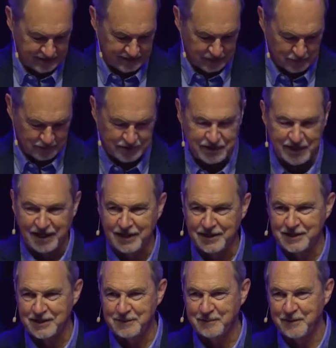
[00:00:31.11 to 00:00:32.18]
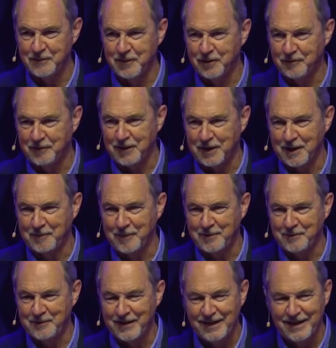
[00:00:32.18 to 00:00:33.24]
there's always challenges, but we overcome them.